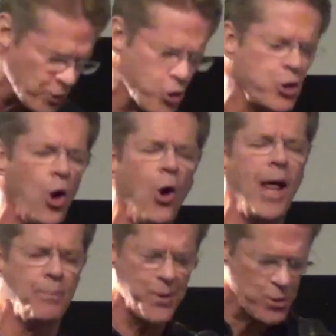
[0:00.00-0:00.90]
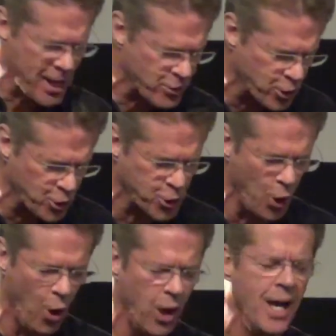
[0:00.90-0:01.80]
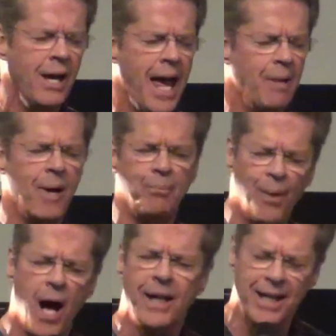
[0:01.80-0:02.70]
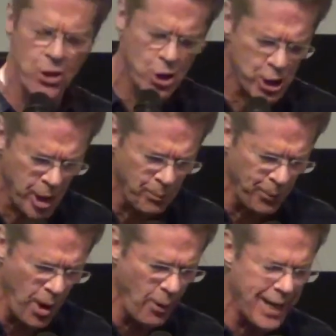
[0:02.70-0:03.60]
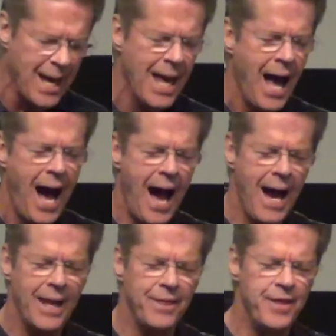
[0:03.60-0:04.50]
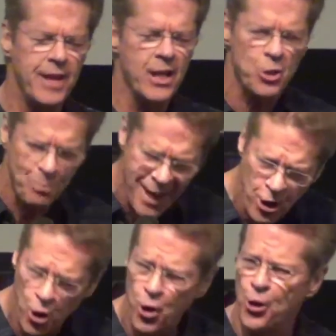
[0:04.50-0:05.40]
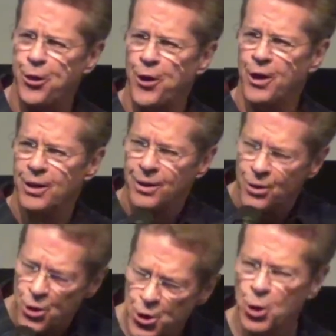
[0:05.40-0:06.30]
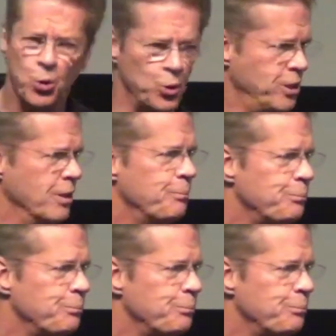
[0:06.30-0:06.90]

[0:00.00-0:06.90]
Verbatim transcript: a soul, I possess a soul, and my body is temporary. I it's my earth suit.